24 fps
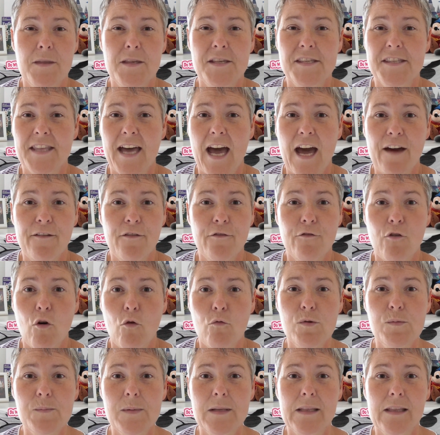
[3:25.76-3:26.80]
staff have
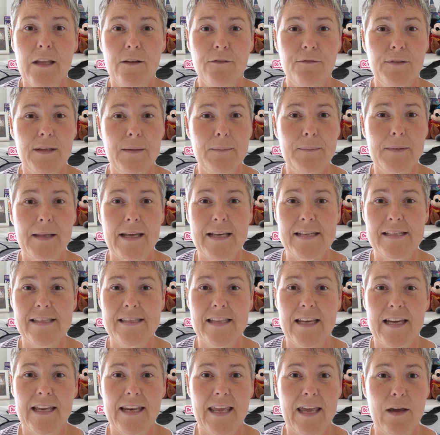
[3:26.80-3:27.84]
always been lovely,
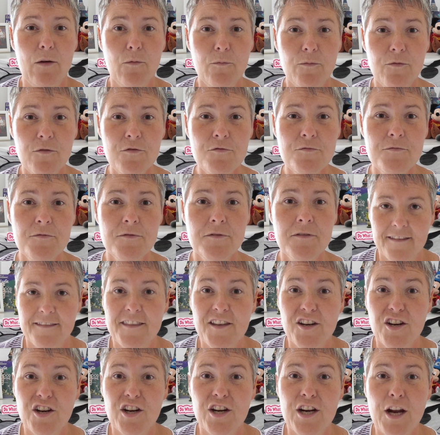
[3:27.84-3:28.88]
pleasant and helpful.
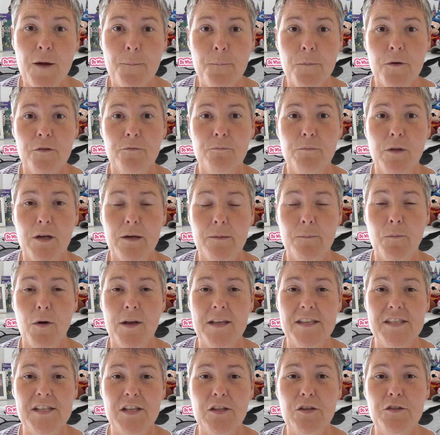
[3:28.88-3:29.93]
There are a number of plug
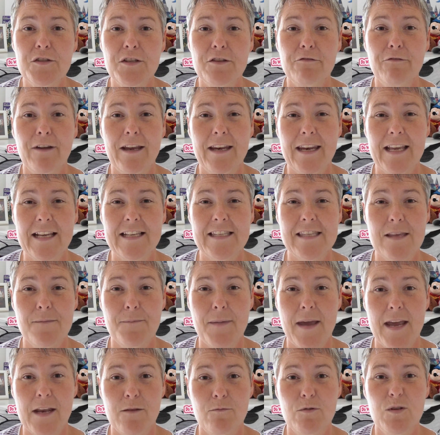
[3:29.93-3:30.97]
points, including right next to the
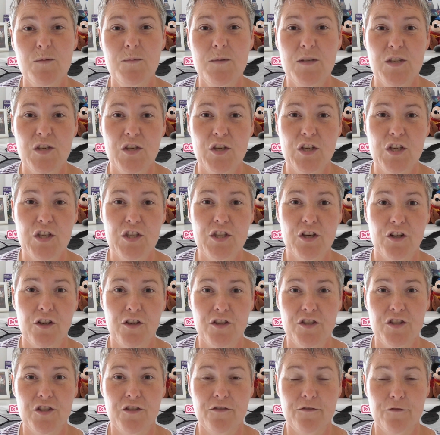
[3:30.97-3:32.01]
bed, which means you can
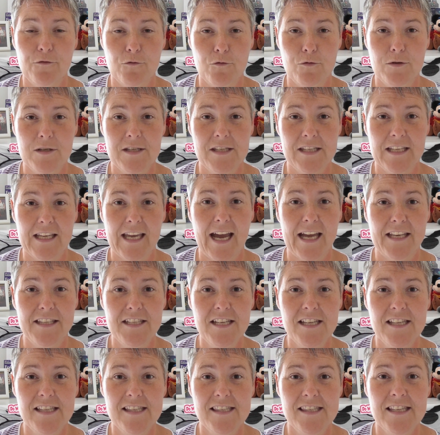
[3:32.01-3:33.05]
charge your phones and
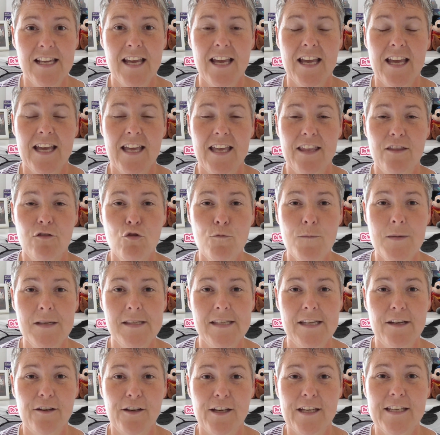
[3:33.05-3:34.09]
gadgets. The room
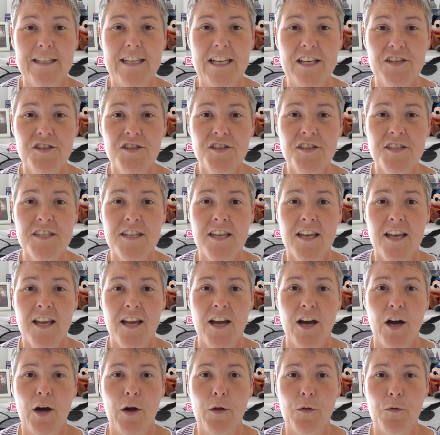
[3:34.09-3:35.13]
is air conditioned,
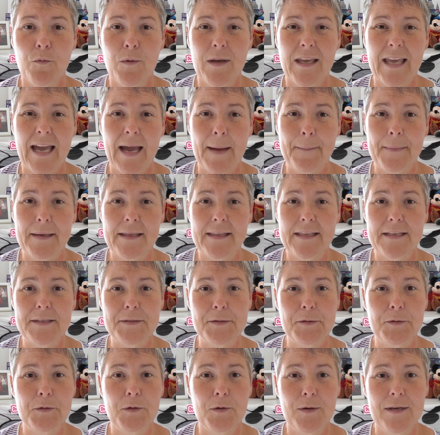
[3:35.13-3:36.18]
although it can be a
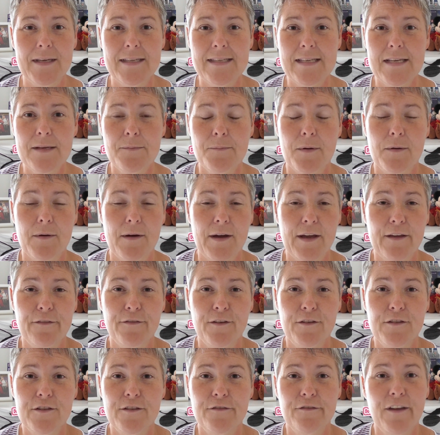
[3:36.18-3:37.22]
little noisy, but I
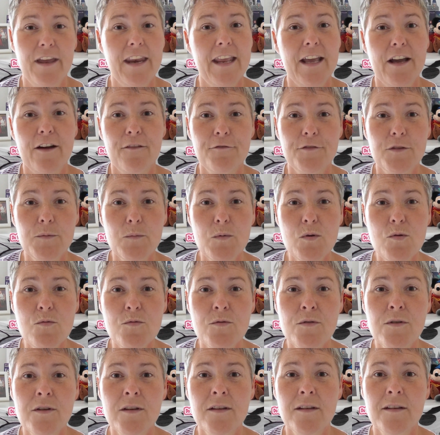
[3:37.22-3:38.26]
found it very comfortable.
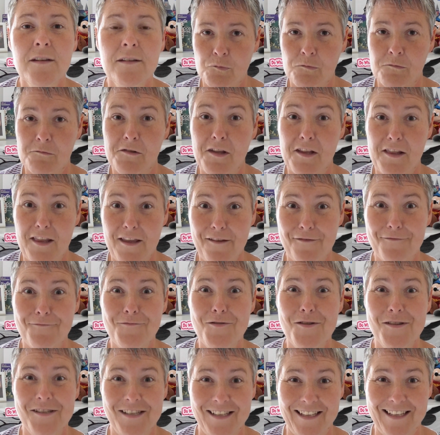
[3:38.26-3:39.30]
The lift
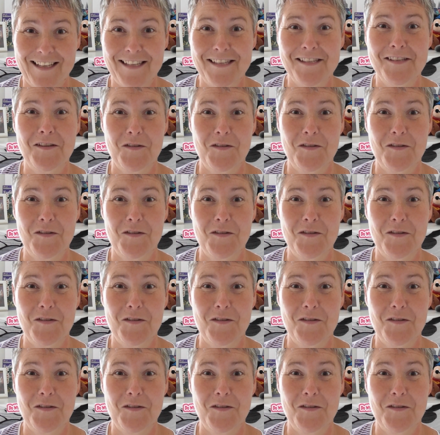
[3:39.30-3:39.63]
music is